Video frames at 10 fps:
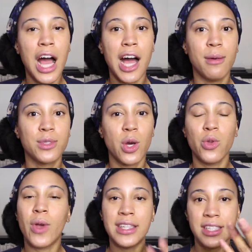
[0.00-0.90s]
Um, so
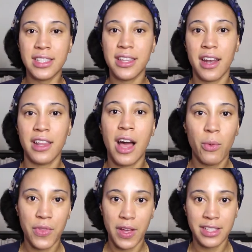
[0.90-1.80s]
you guys can see that a
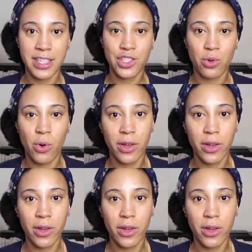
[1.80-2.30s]
lot with the essential